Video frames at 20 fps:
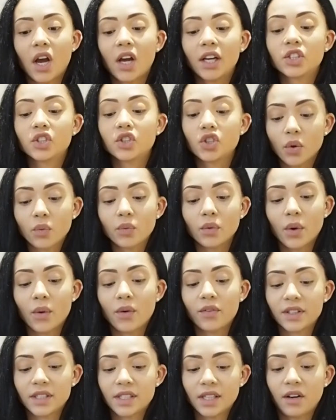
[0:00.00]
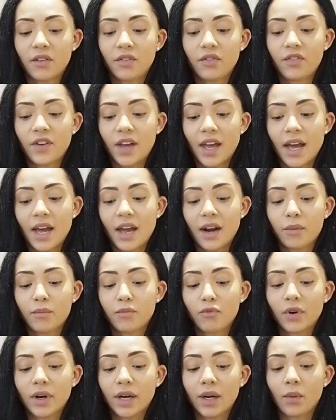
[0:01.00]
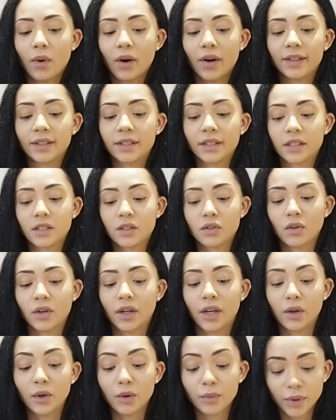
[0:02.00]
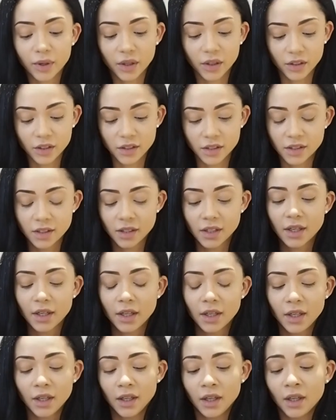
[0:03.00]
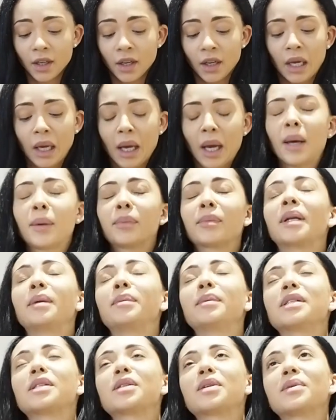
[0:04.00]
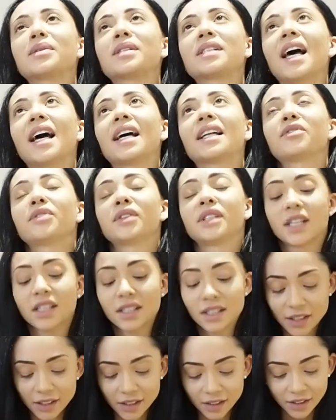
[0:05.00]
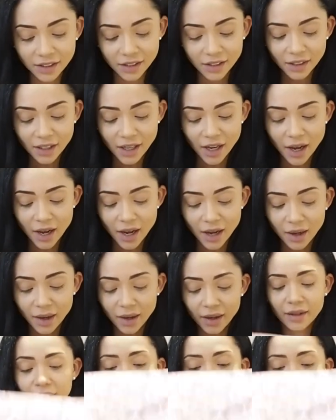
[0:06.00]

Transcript: I don't know if it's going to fit, and I'm really worried that it's not going to, because I'm going to be so sad if it doesn't, but